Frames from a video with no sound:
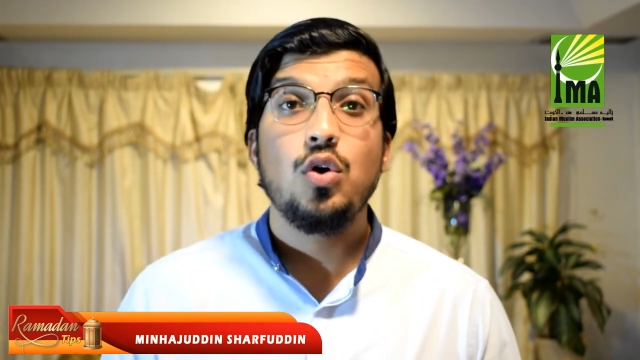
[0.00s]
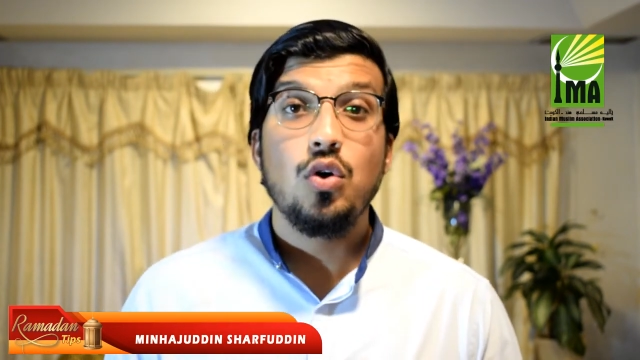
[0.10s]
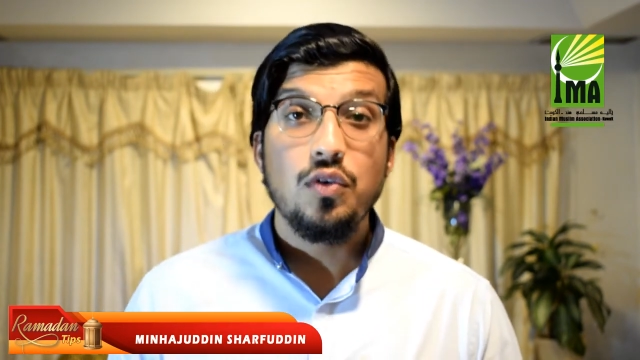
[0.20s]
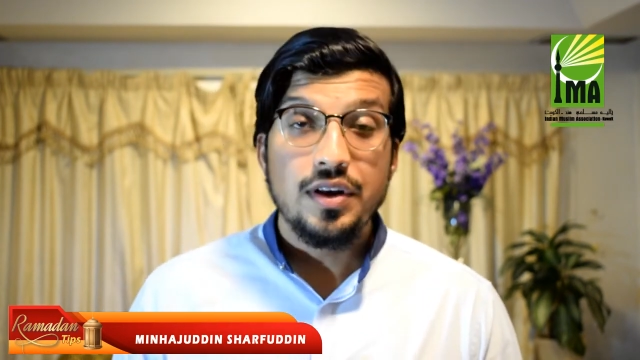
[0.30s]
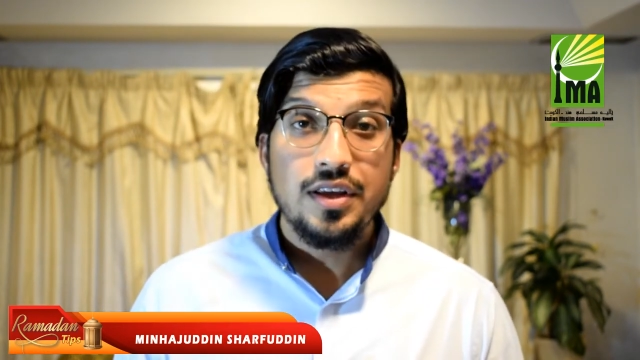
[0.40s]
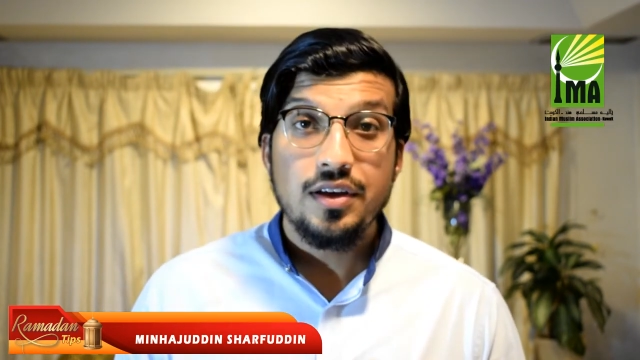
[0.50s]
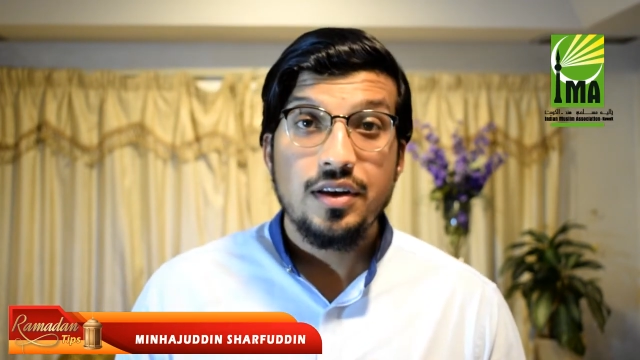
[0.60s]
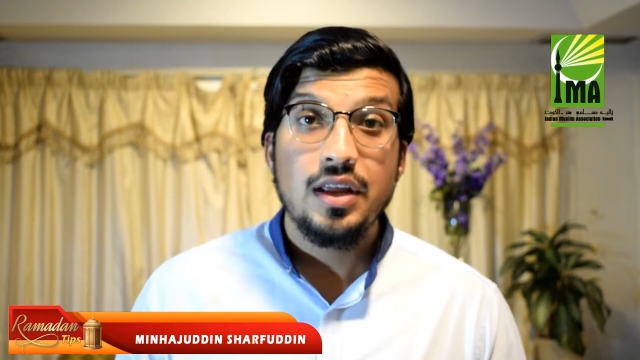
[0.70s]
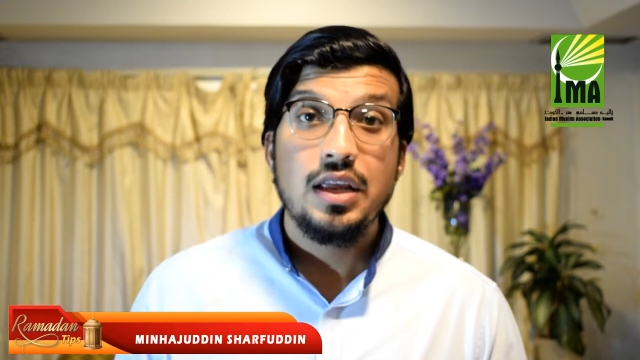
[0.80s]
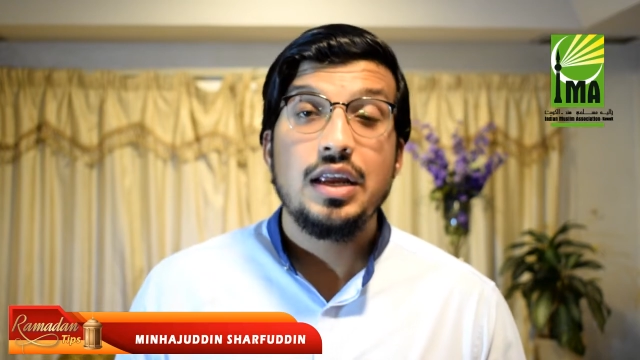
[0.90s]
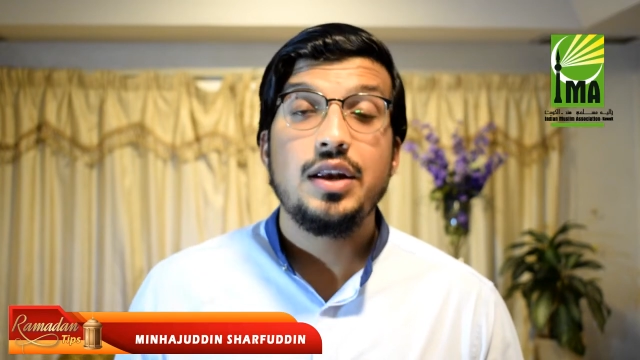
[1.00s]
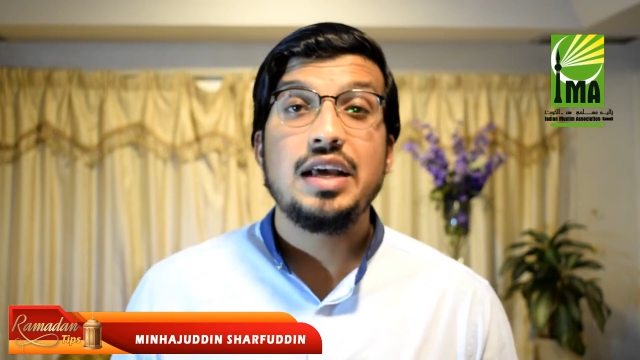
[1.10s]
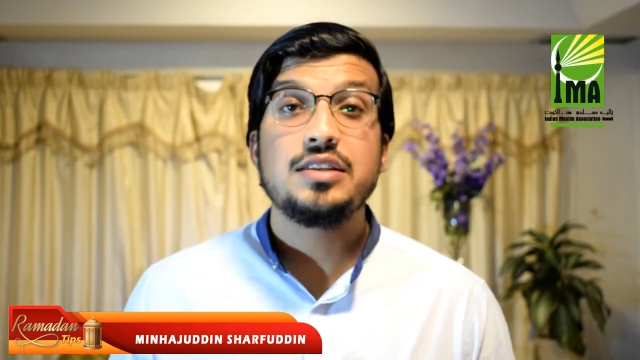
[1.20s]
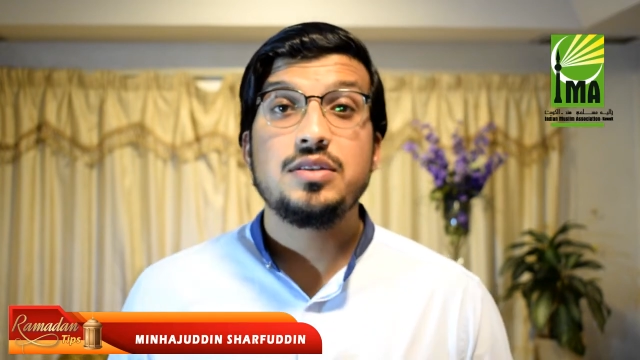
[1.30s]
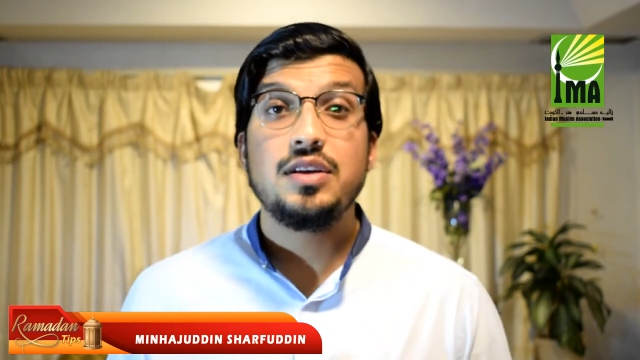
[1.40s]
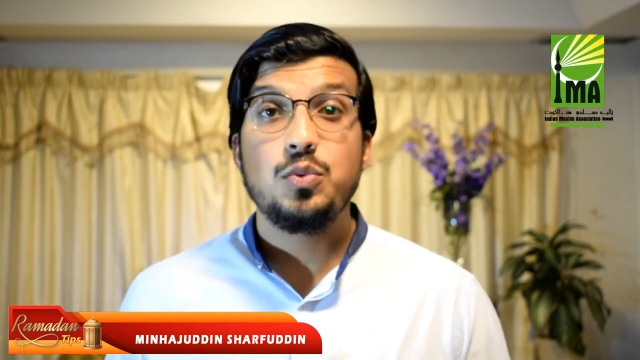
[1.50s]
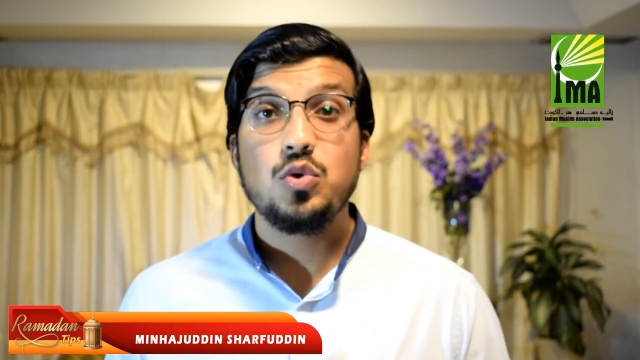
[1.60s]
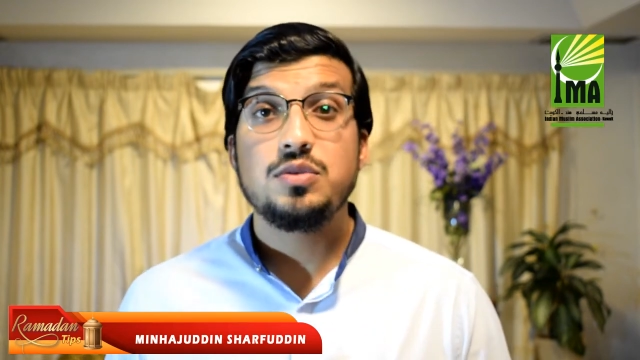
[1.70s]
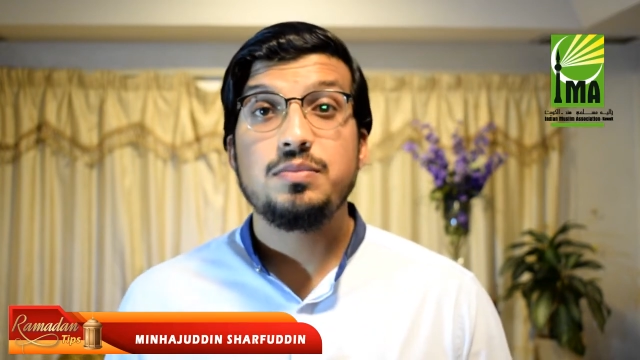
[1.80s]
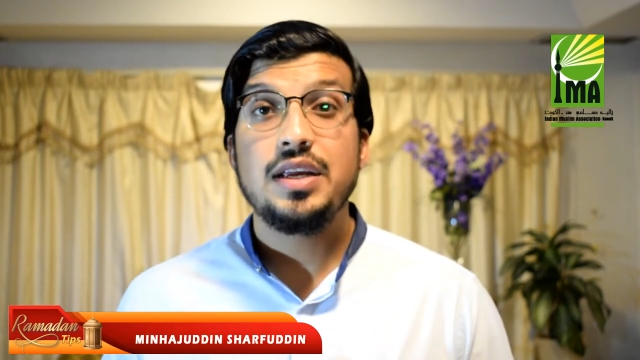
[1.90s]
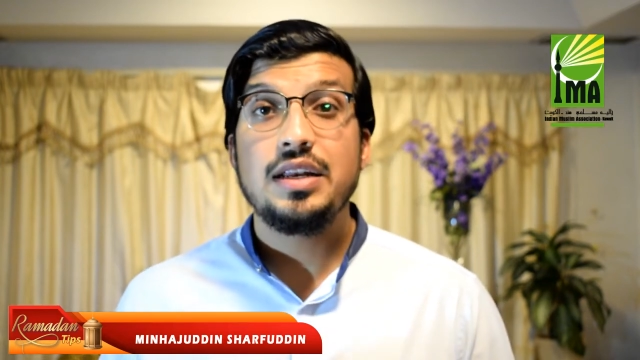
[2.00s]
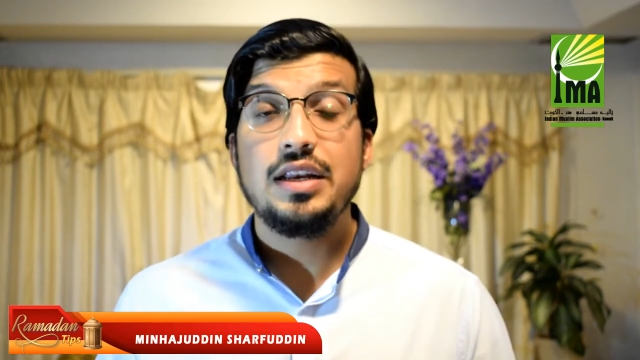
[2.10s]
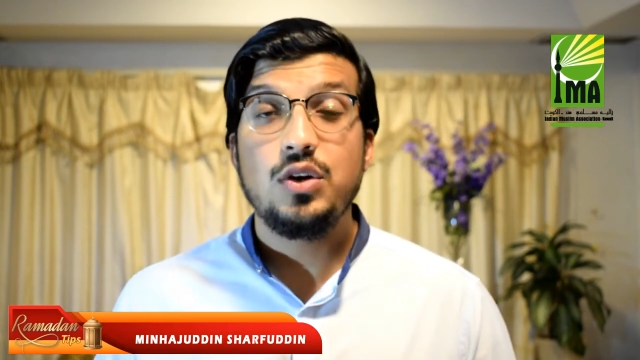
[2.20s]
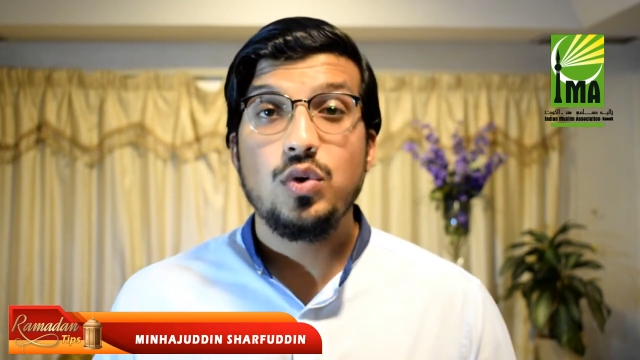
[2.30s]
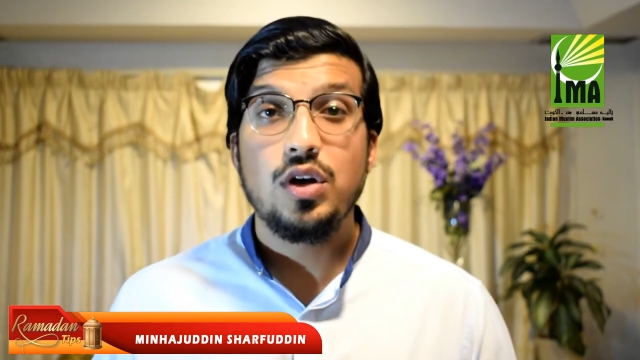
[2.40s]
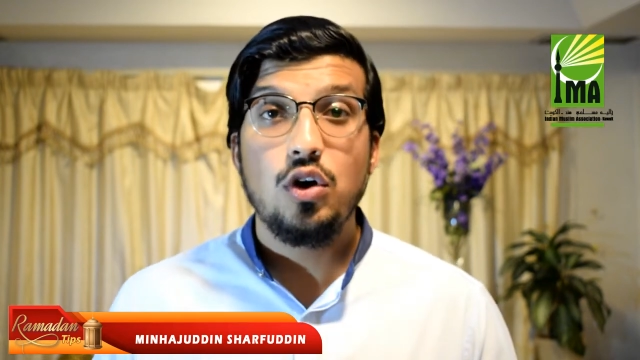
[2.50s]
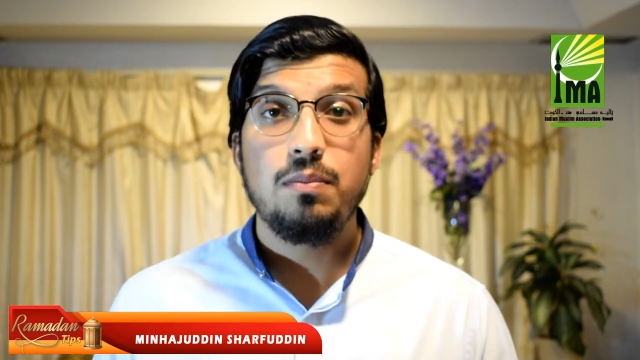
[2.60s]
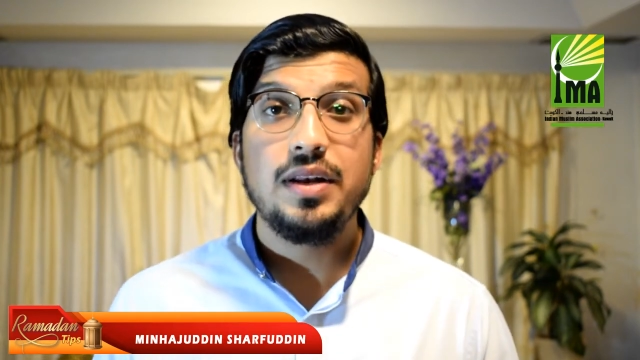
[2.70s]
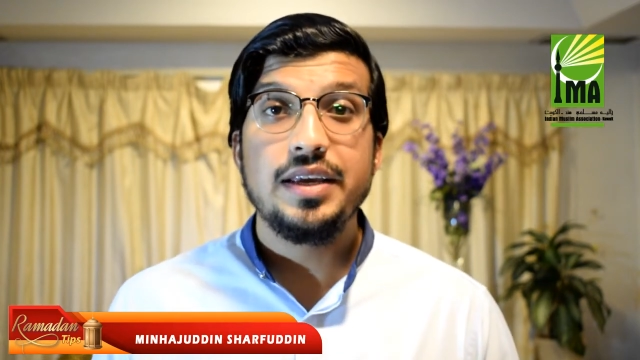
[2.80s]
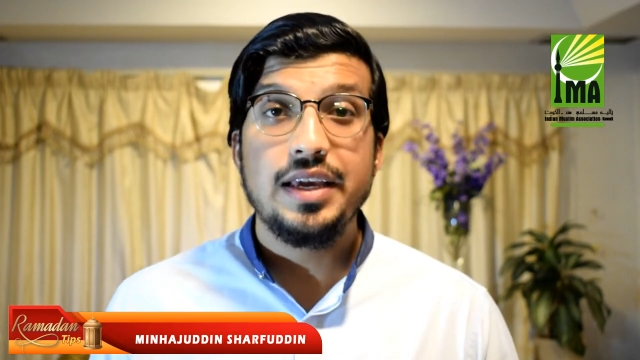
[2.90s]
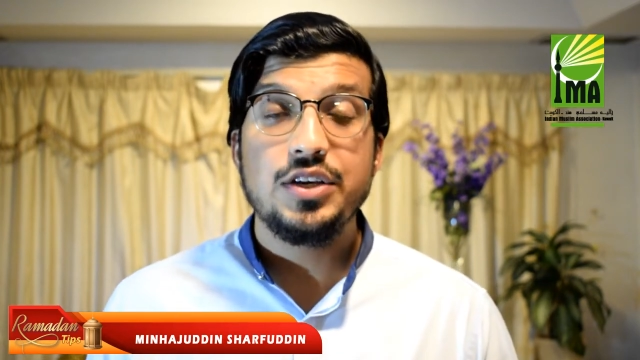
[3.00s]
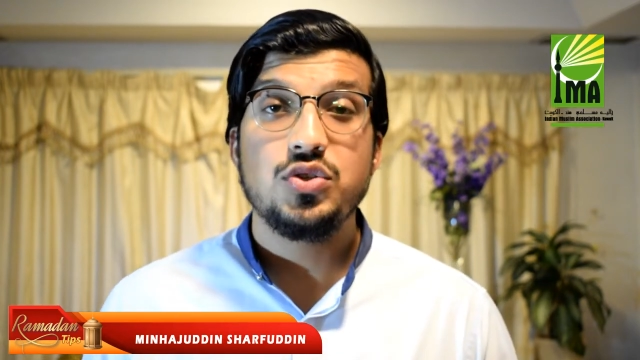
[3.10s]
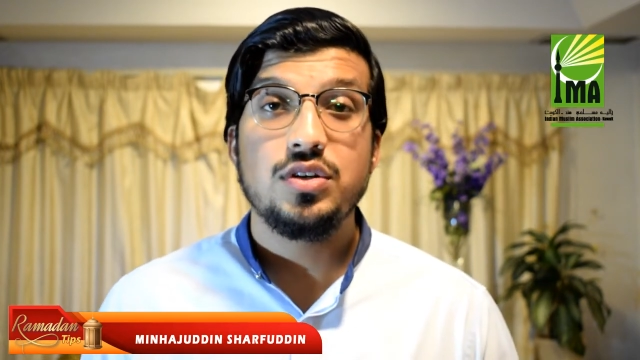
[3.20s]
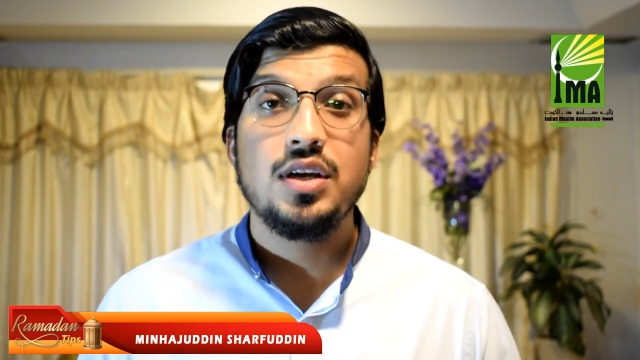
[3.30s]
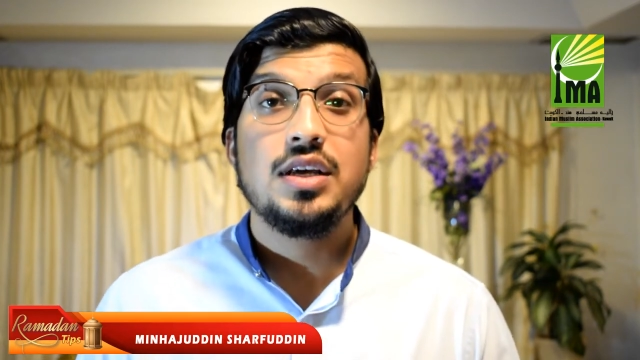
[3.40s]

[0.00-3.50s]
Over here, it, has, it was made into an obligation.